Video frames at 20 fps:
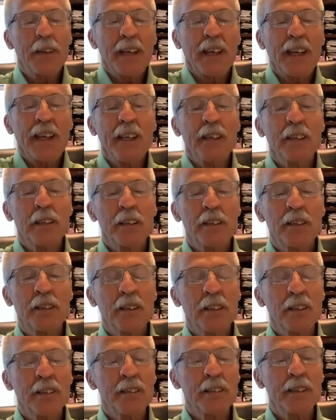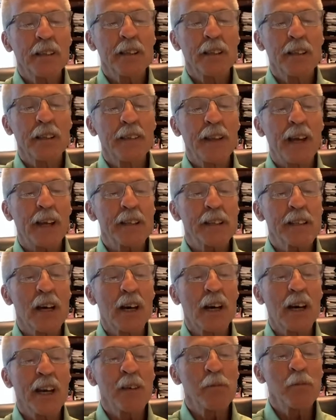that he had learned in that
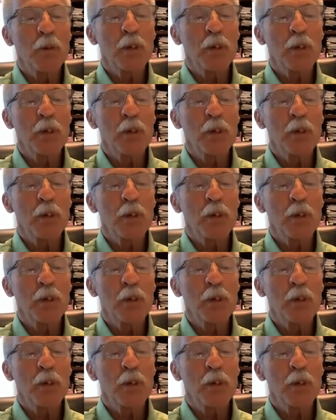time